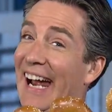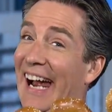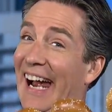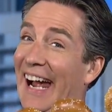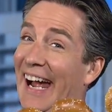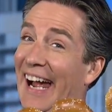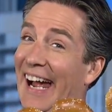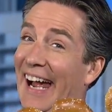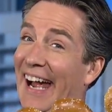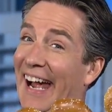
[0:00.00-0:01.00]

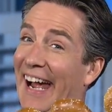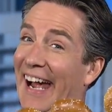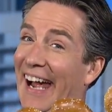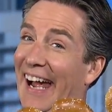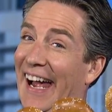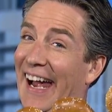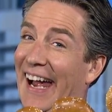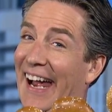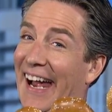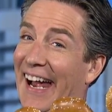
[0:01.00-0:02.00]

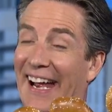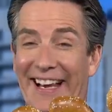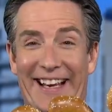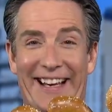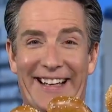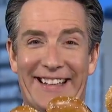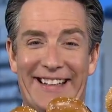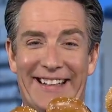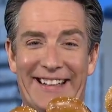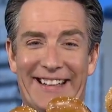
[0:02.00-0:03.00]

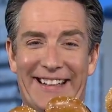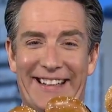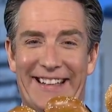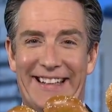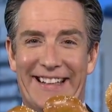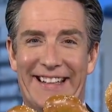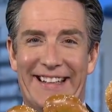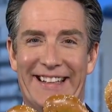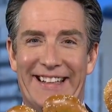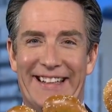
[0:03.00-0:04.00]

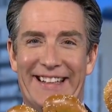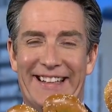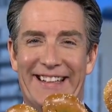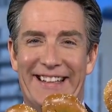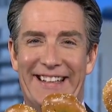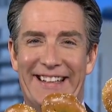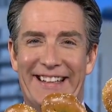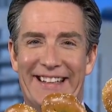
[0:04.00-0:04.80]
No words are spoken by the person on screen.